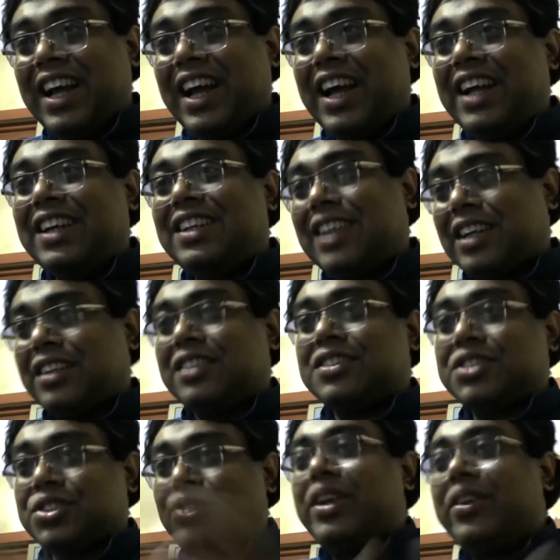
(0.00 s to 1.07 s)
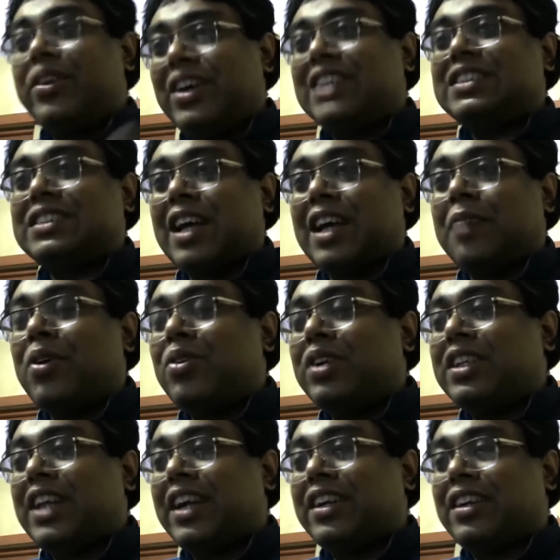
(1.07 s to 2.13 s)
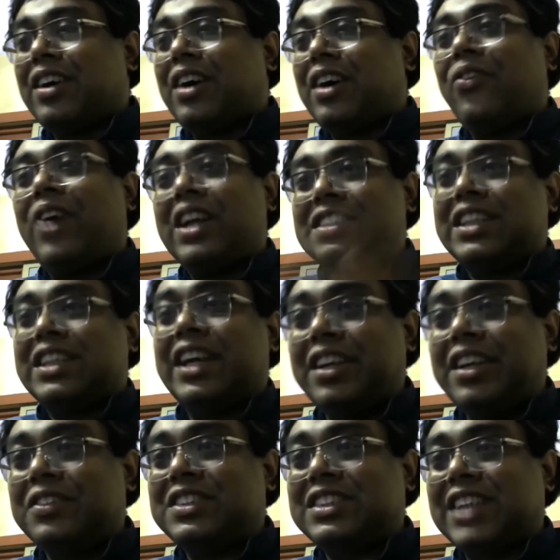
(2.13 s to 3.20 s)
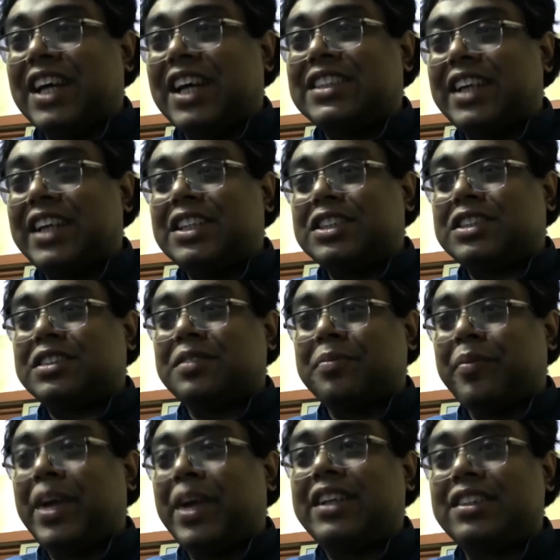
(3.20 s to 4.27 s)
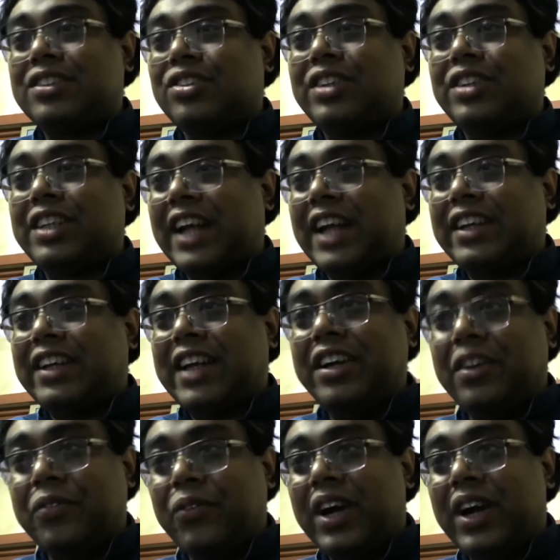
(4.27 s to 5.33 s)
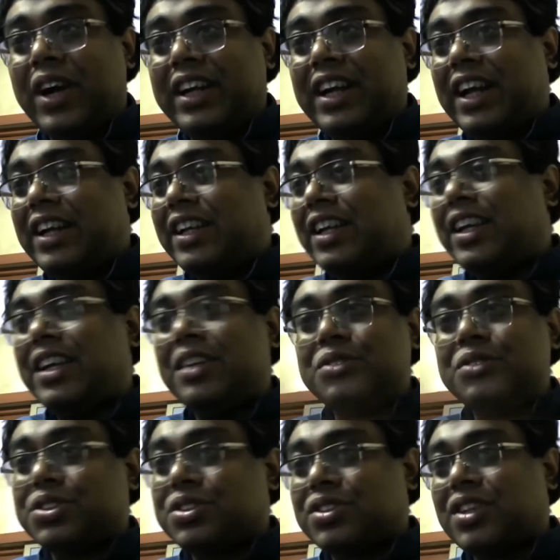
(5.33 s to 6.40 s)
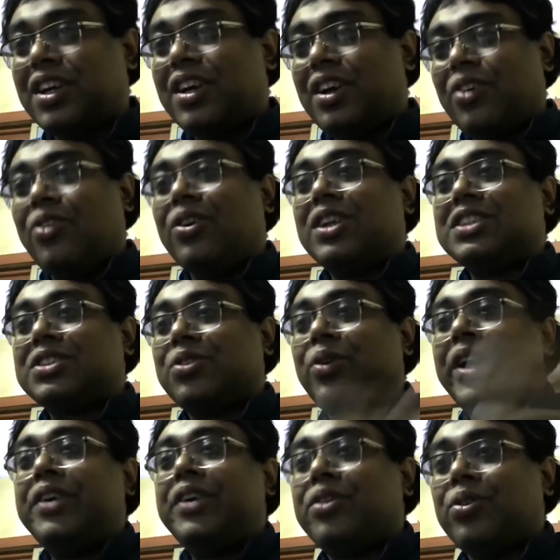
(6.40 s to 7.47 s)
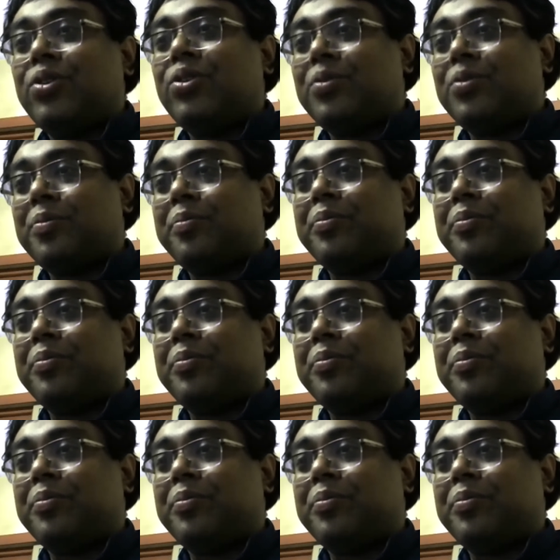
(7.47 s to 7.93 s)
And the story was about that uh, one scientist scientist made the, that kind of water, and he used is going to